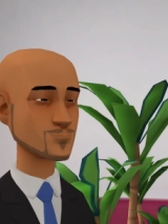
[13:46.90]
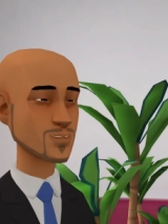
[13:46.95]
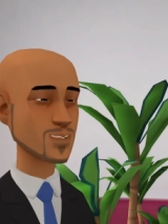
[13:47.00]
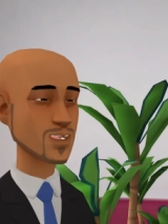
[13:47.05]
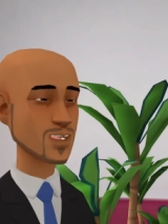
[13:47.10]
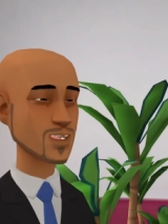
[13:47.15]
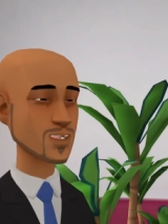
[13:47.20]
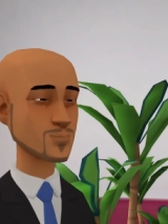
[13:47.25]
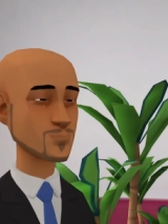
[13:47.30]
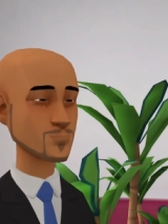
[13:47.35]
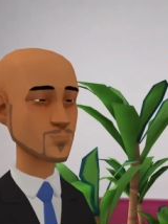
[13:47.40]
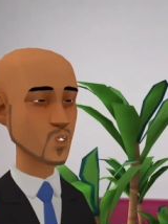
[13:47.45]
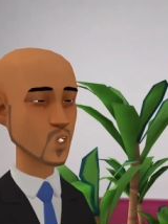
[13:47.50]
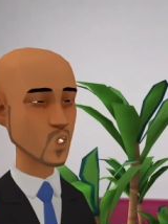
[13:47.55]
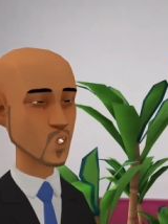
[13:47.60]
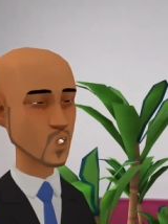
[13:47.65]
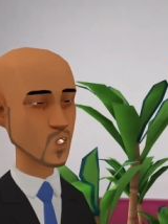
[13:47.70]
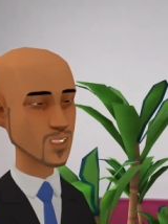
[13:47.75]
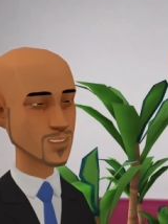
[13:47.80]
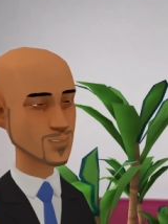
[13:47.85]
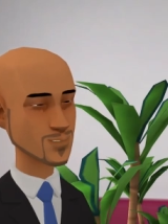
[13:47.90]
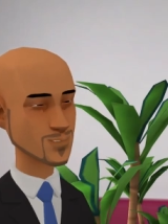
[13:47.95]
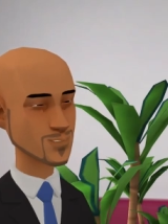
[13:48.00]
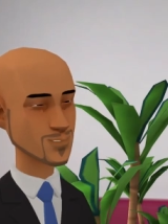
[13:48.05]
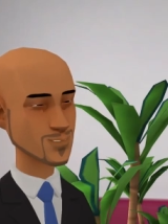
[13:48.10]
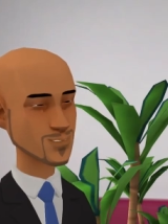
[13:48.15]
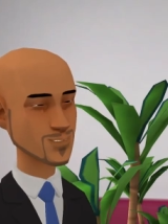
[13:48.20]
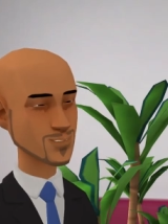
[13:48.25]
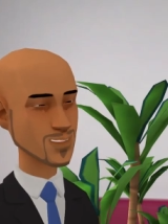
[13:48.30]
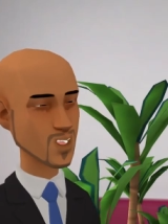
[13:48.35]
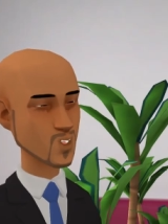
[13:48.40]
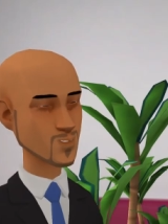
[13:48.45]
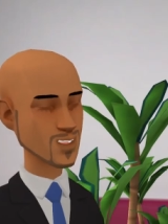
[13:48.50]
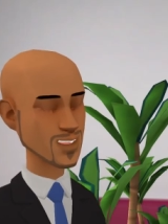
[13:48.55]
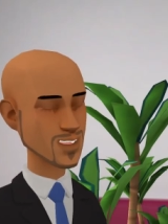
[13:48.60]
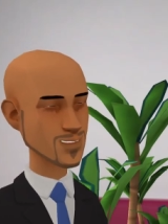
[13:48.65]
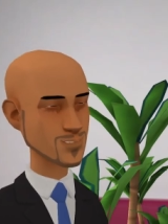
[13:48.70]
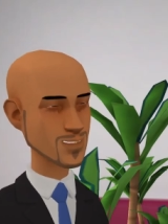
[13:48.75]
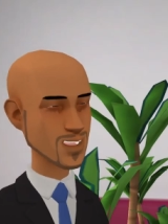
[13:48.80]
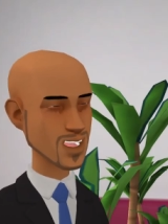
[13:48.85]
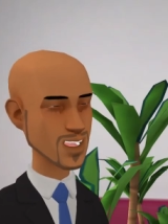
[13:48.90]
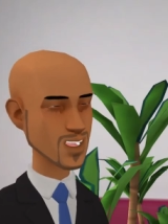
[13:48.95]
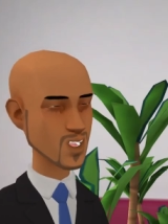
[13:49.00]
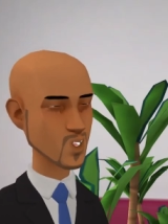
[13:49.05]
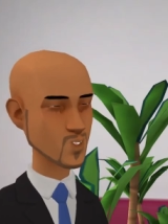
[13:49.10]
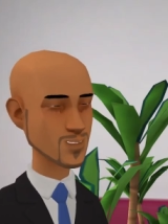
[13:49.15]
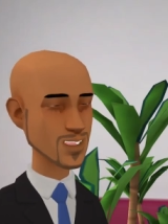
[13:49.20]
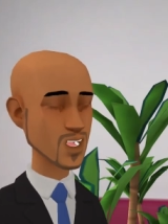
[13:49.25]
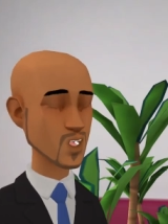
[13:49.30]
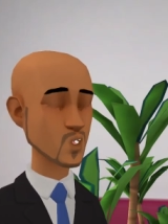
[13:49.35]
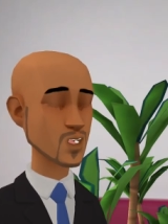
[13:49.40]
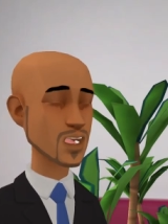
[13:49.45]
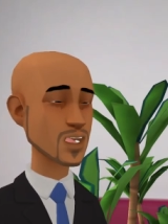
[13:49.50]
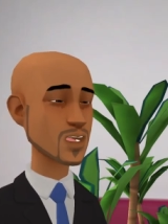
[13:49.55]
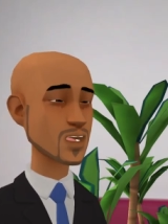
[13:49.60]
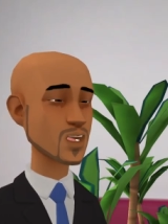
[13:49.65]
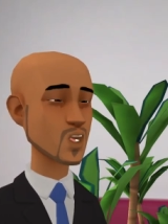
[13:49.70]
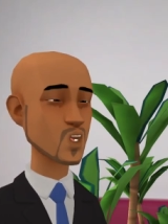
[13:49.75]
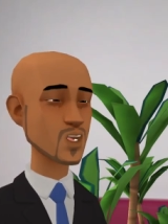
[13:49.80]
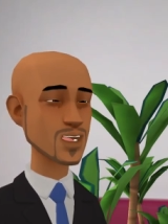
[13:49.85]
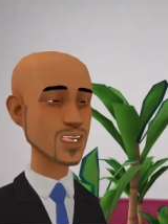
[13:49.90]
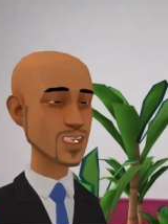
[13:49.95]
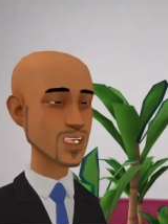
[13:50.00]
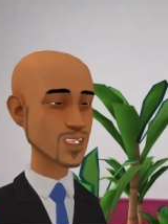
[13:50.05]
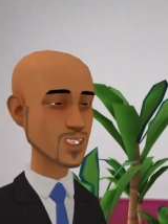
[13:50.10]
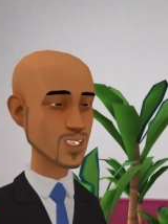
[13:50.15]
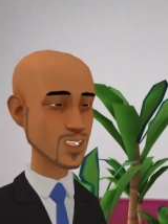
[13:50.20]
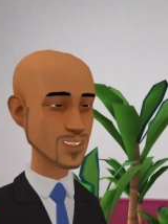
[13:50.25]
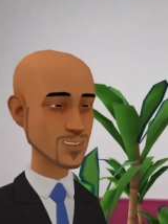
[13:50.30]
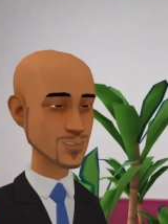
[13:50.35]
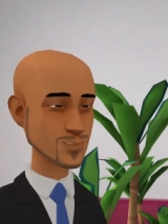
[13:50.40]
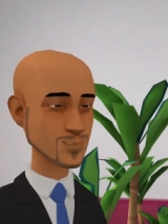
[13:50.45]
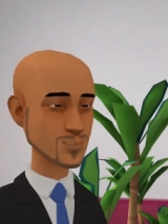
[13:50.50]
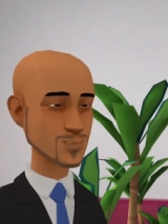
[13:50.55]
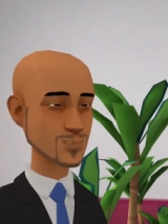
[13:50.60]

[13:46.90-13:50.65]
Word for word: Hi, I'm Jordan. You must be the new marketing coordinator.